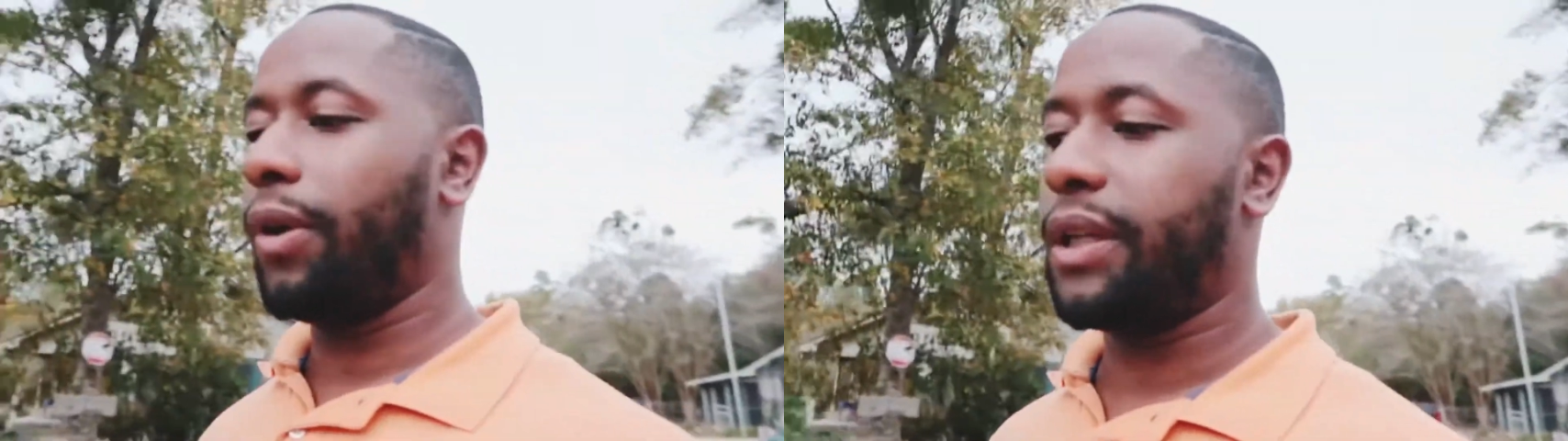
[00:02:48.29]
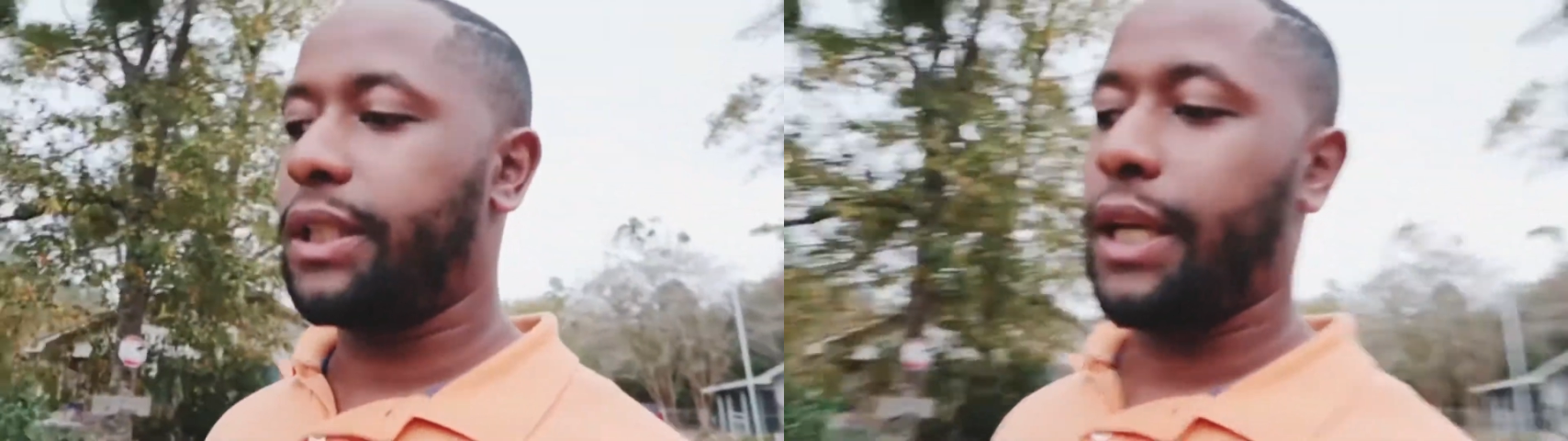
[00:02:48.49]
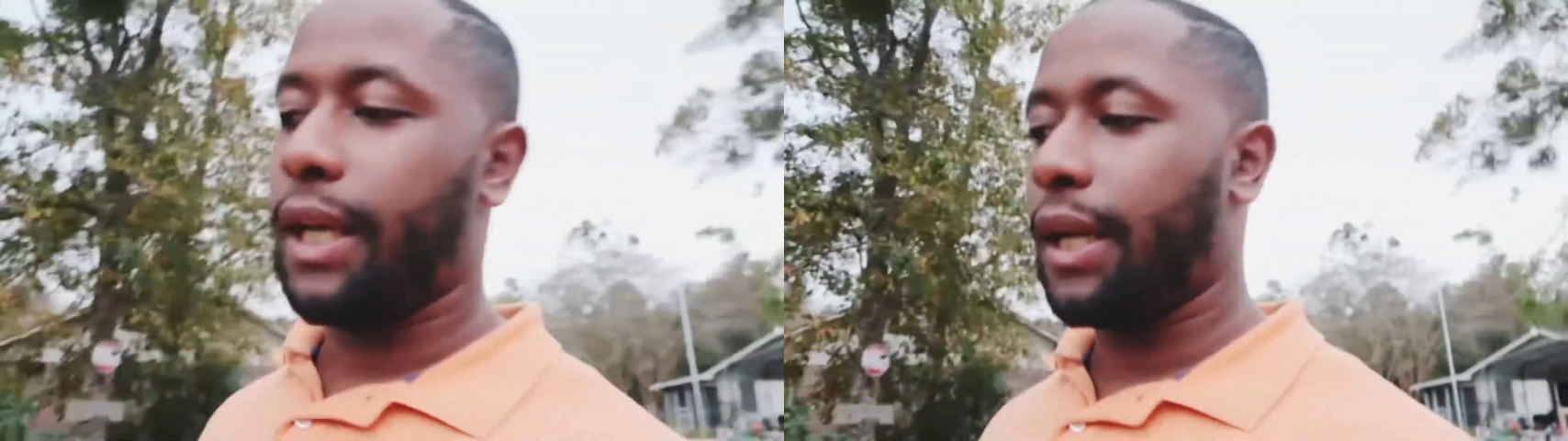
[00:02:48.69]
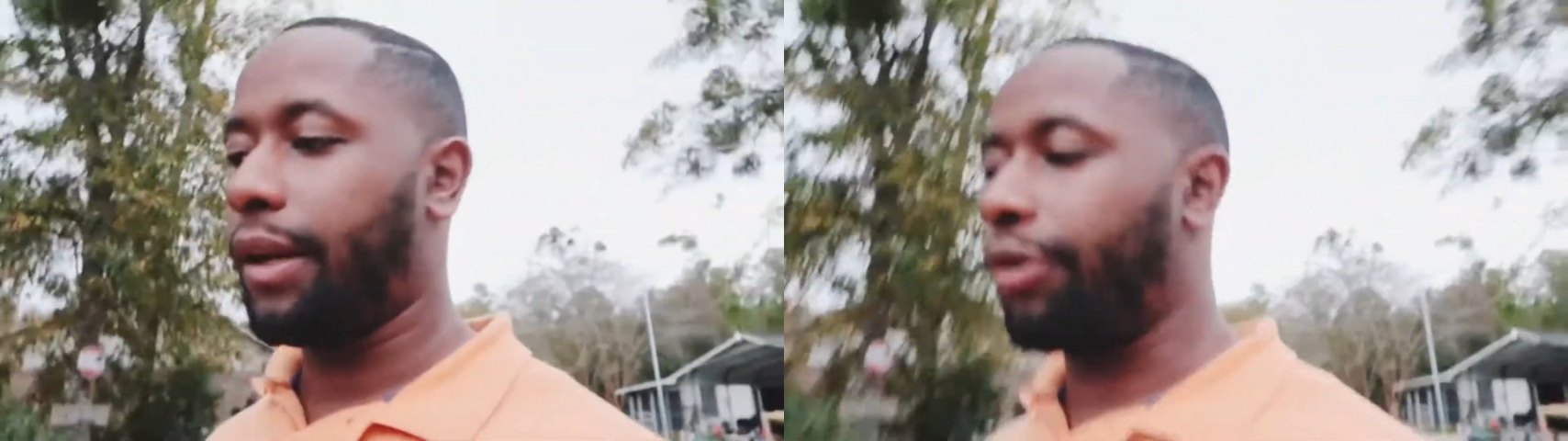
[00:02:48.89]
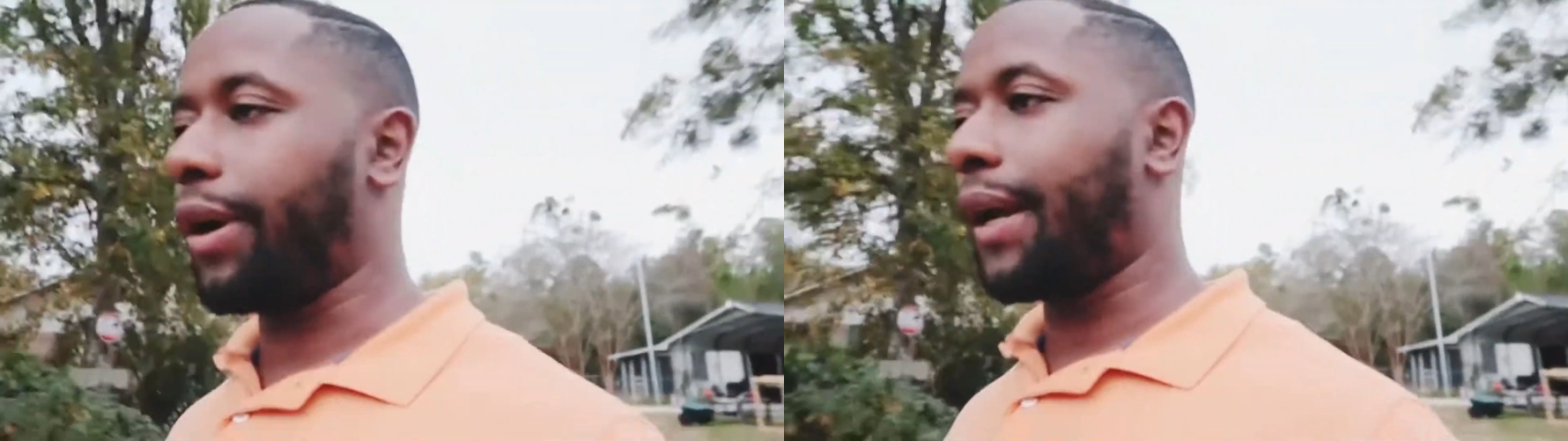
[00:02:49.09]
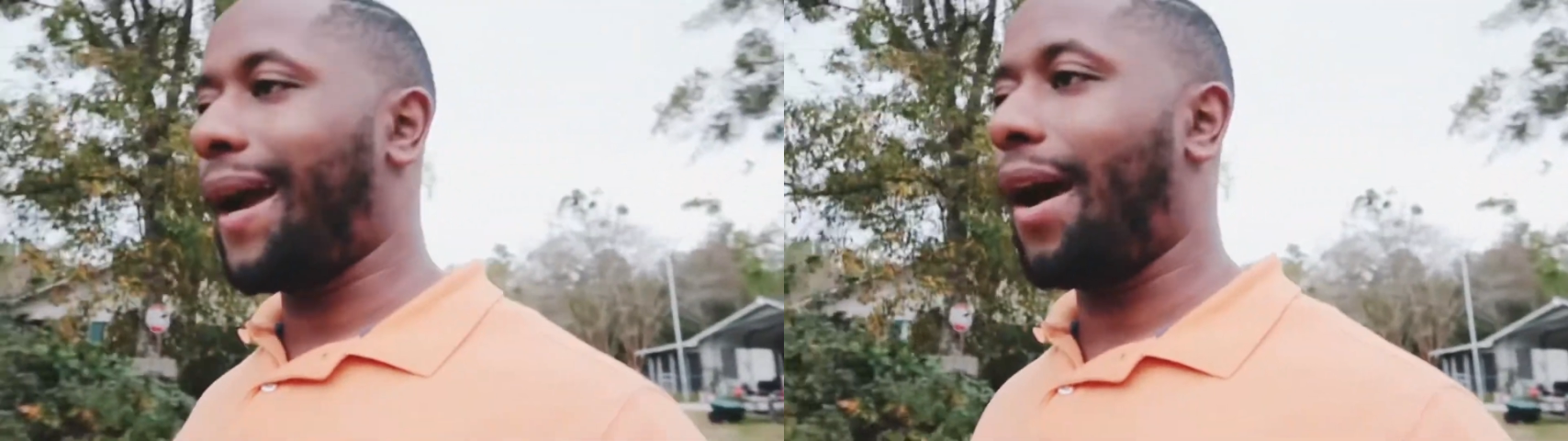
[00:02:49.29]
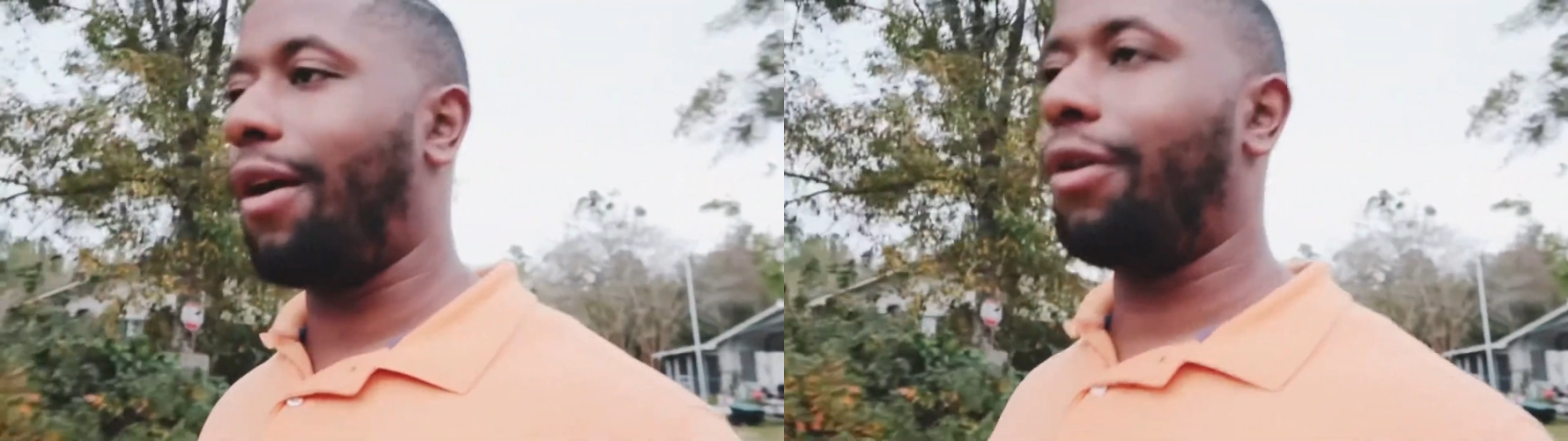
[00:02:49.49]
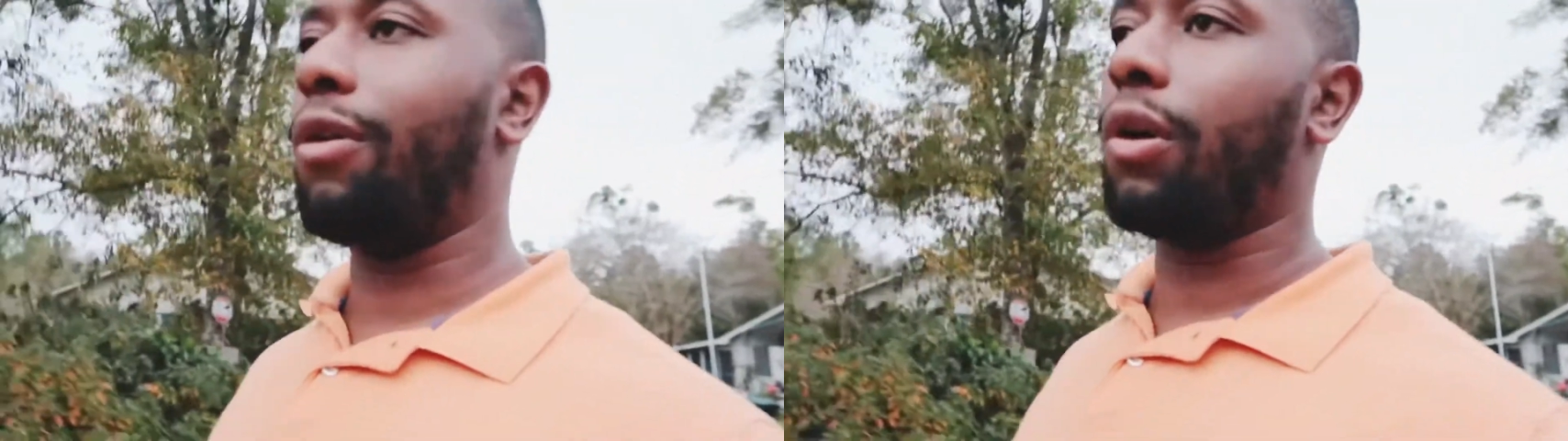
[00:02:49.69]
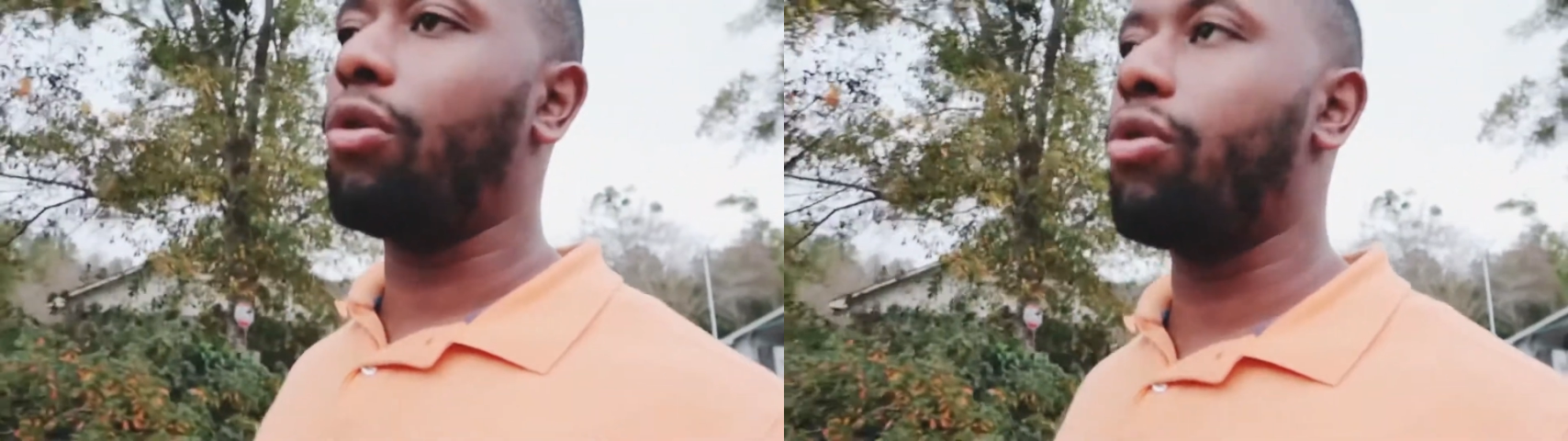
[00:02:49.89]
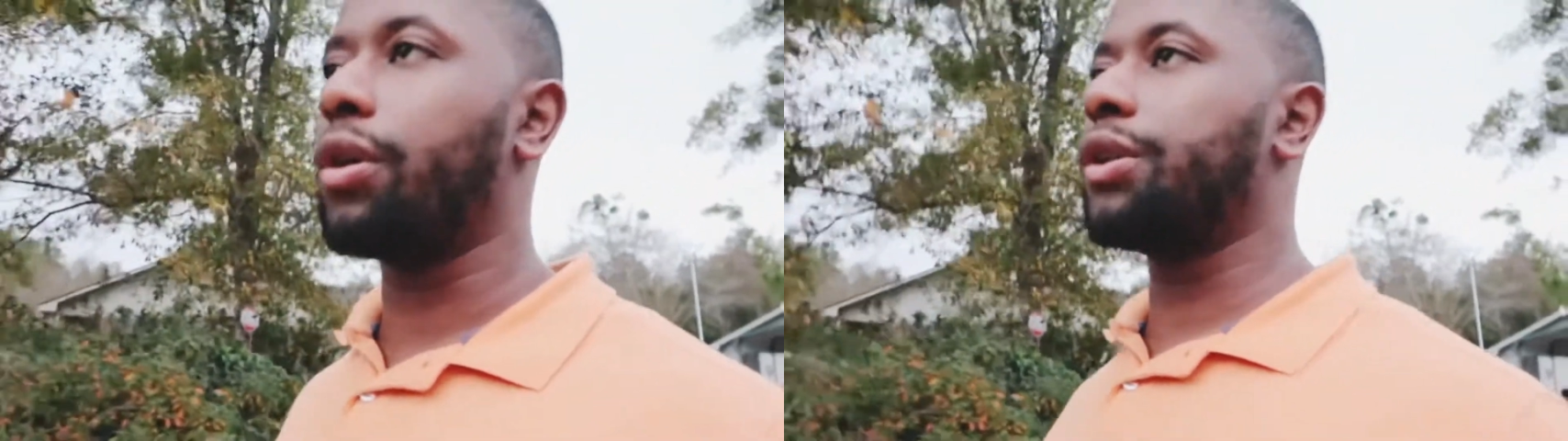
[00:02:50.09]
or a chicken or a cow or a
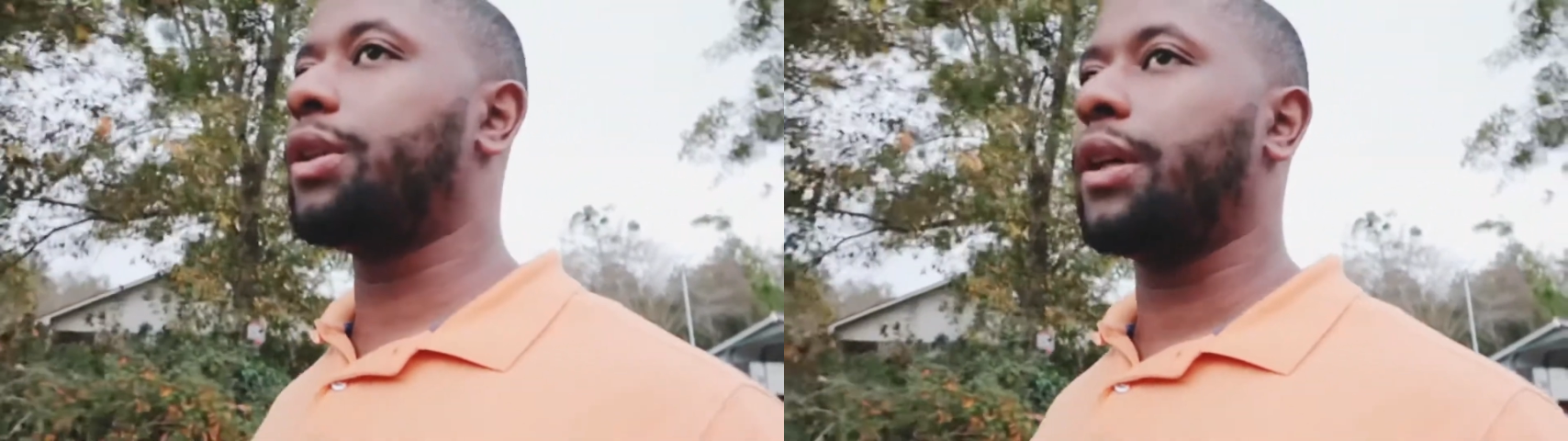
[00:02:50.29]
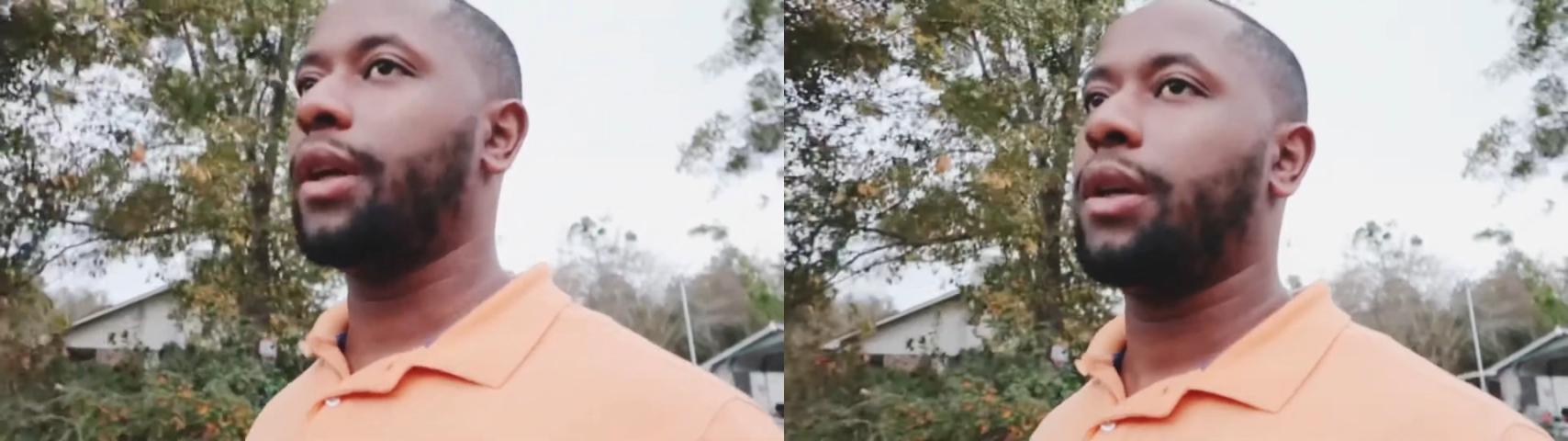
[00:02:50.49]
horse,